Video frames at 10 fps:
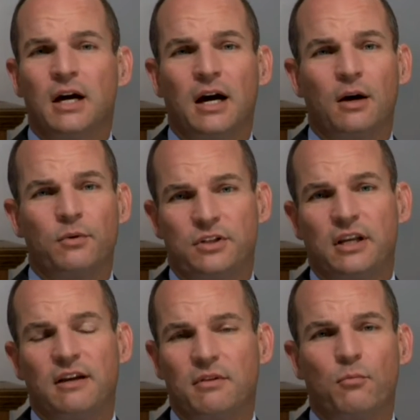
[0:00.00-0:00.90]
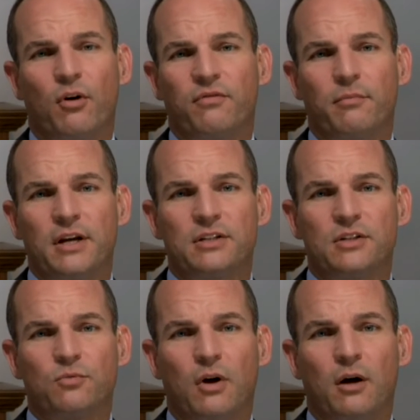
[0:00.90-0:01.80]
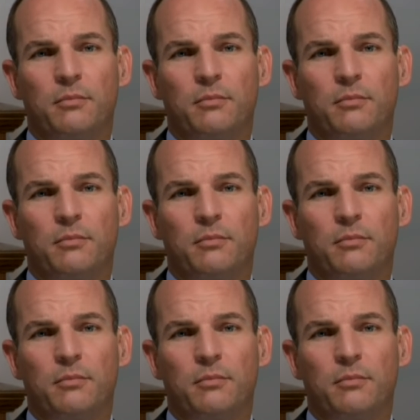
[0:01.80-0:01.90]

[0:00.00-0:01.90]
uh, which can give them more information as well.